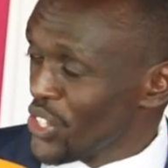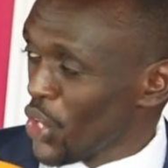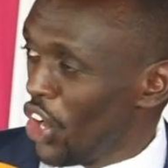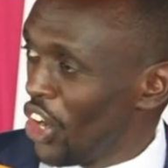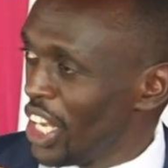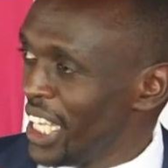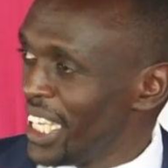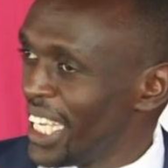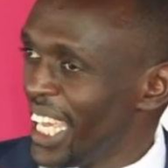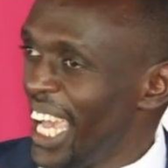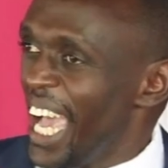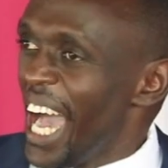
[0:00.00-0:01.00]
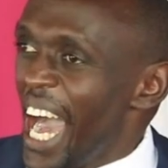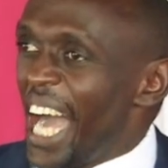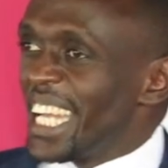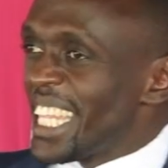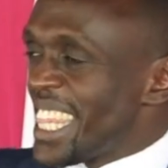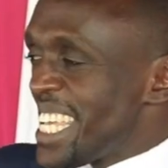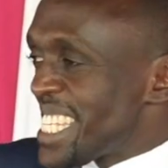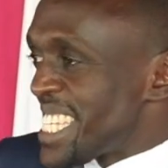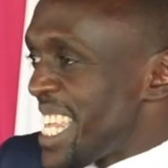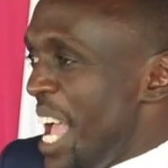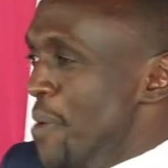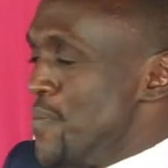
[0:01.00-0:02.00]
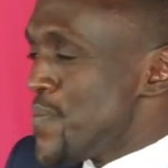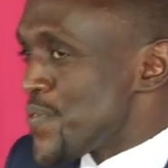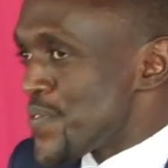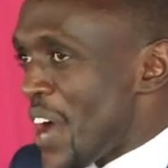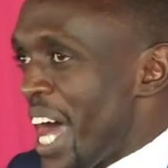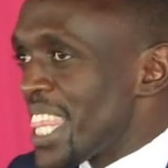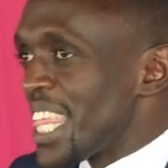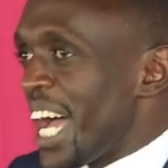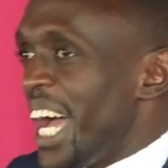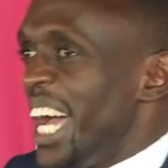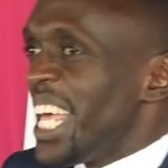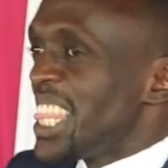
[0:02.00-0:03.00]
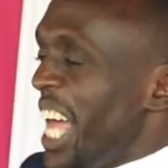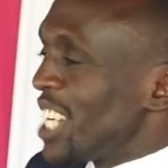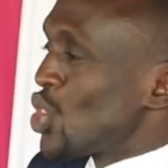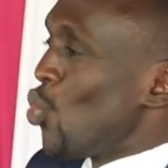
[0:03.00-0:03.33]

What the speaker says: Is holy. And the same Father that